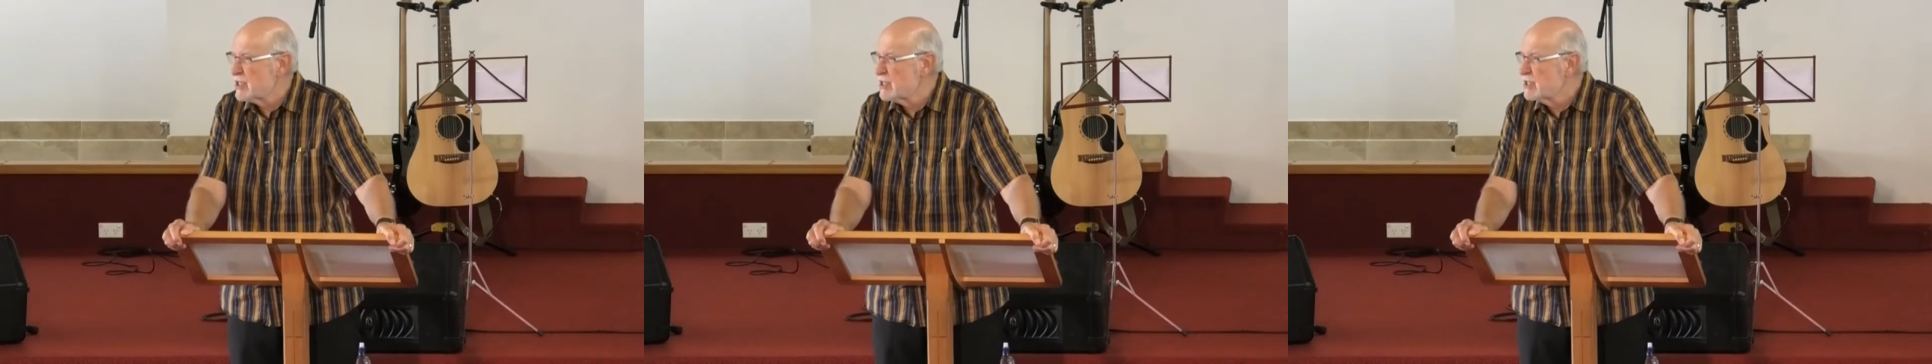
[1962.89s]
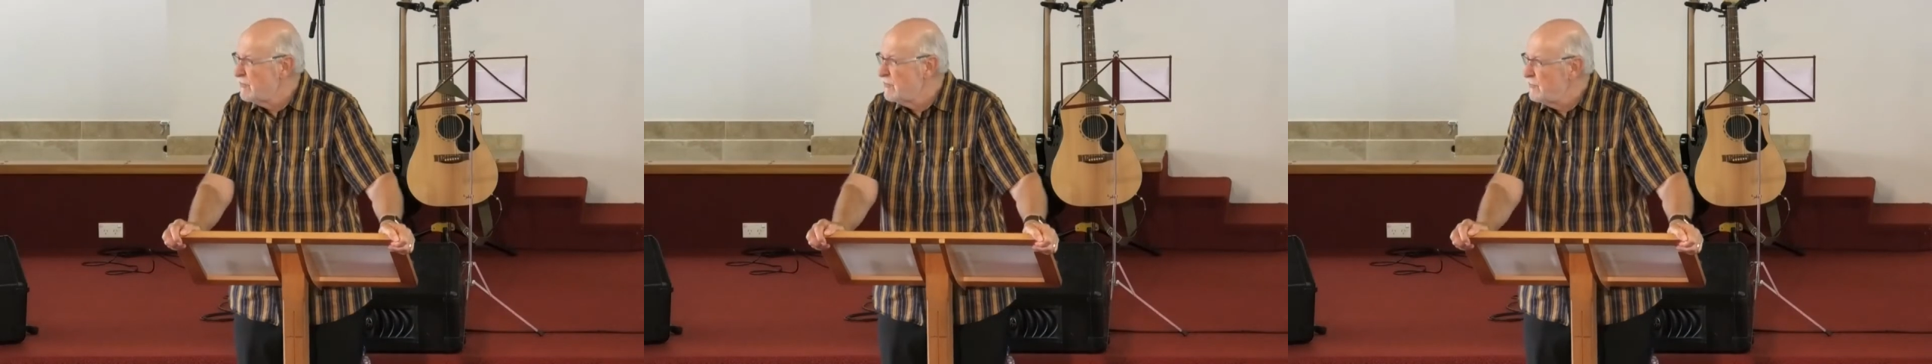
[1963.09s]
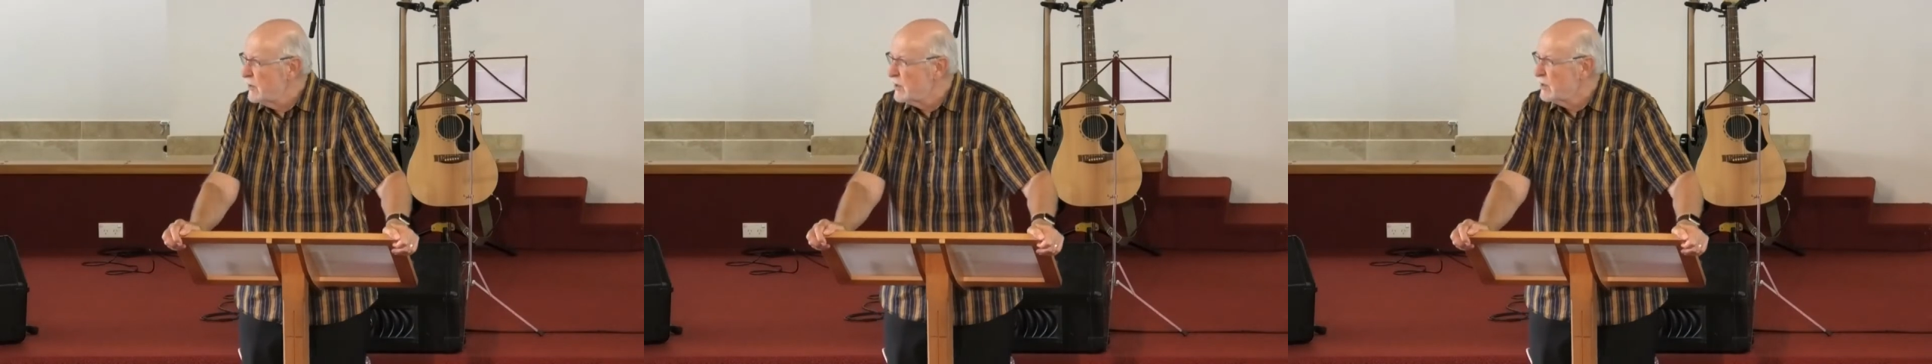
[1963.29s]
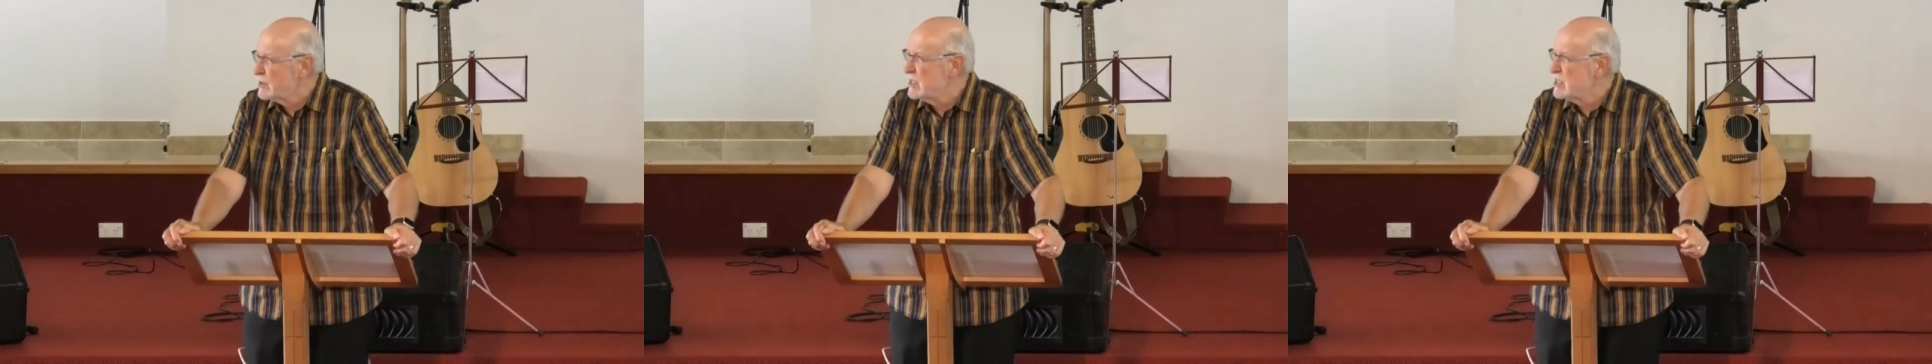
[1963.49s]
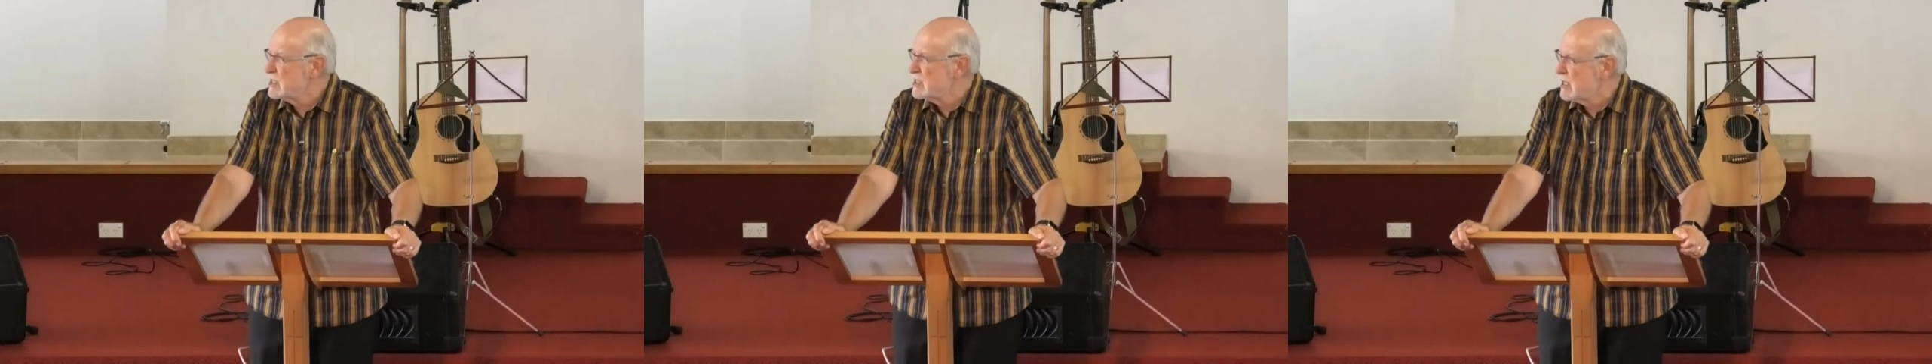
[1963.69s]
and
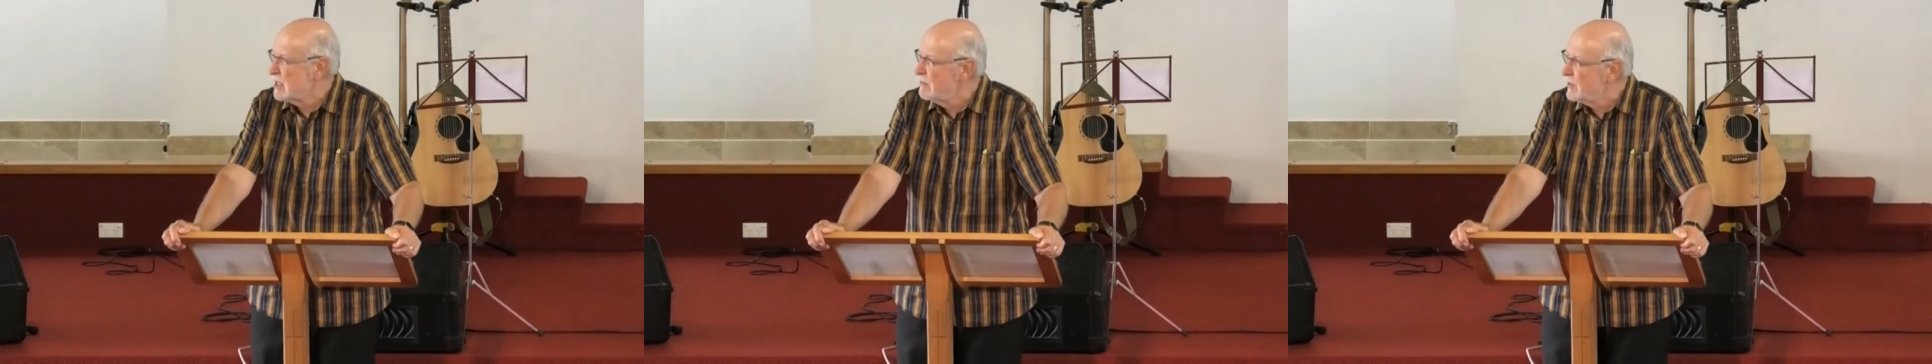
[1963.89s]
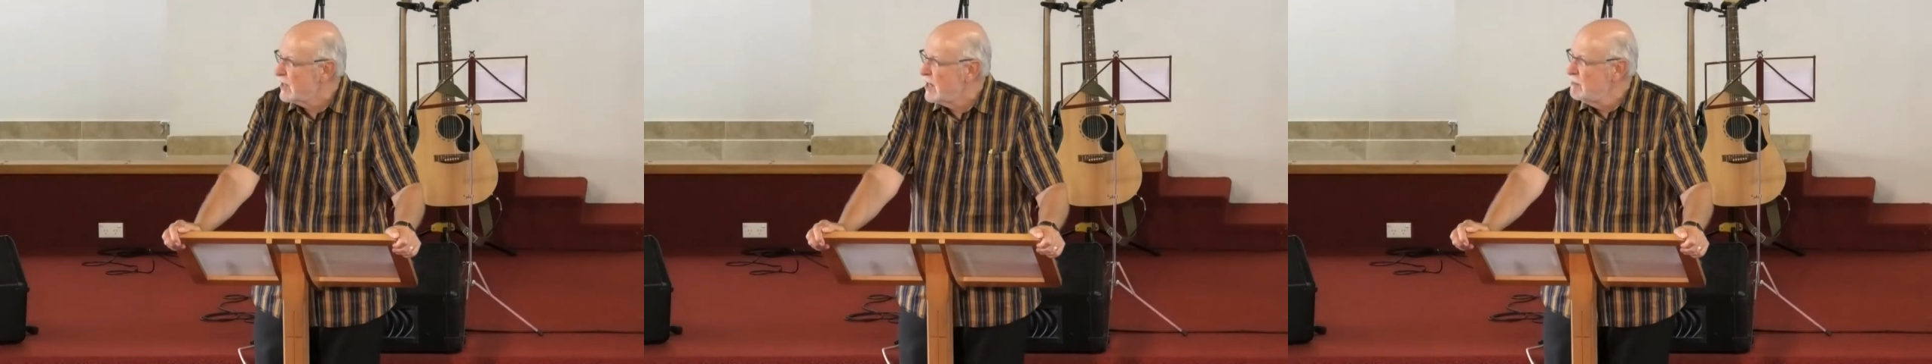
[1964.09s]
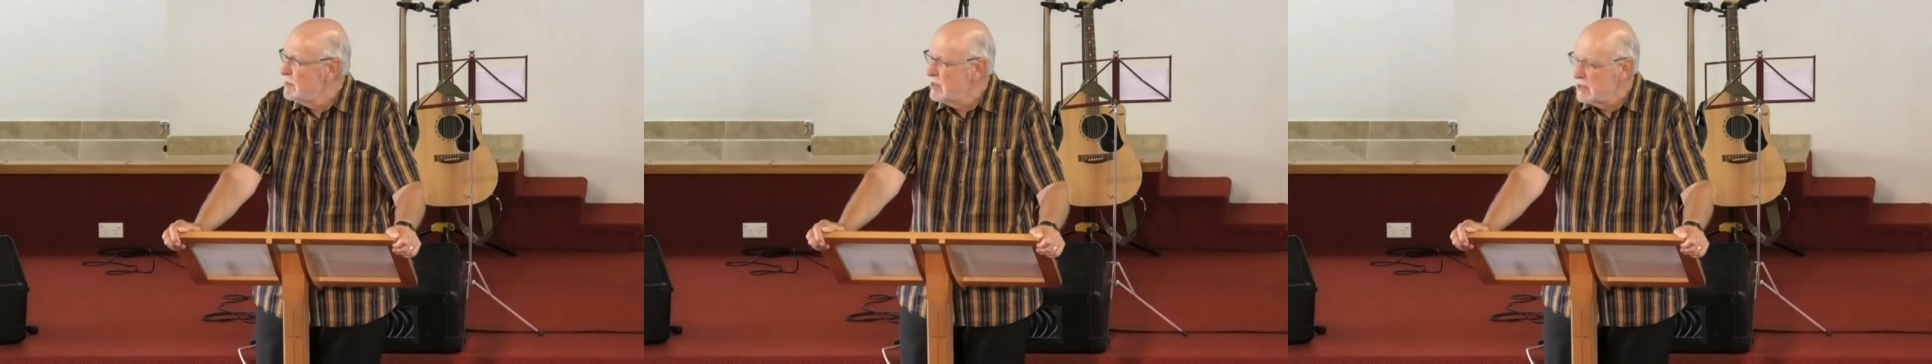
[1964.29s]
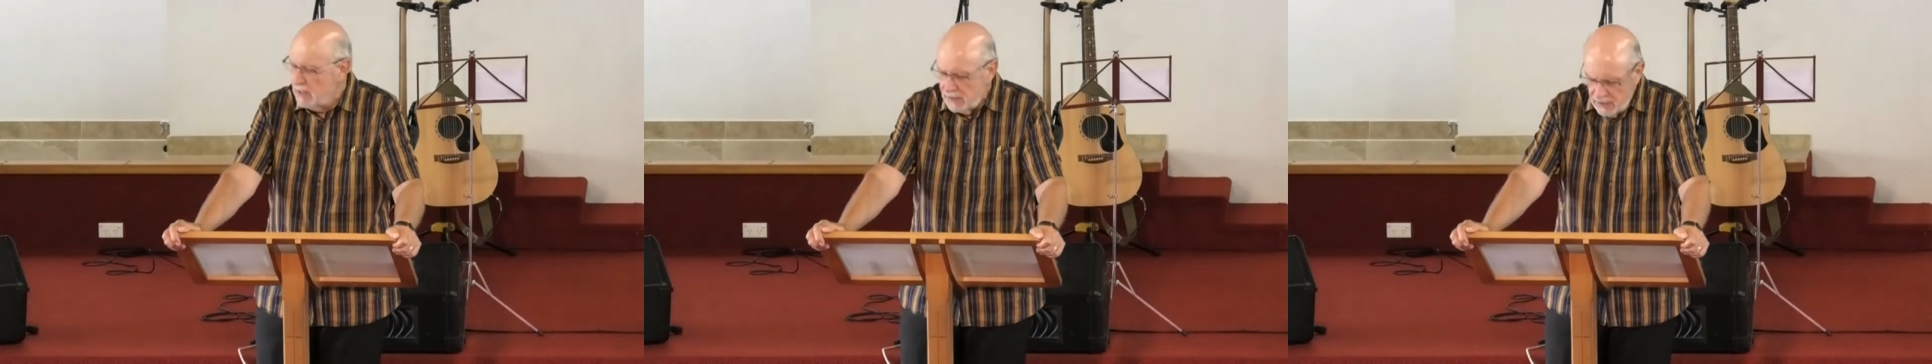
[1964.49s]
difficulties that have come in their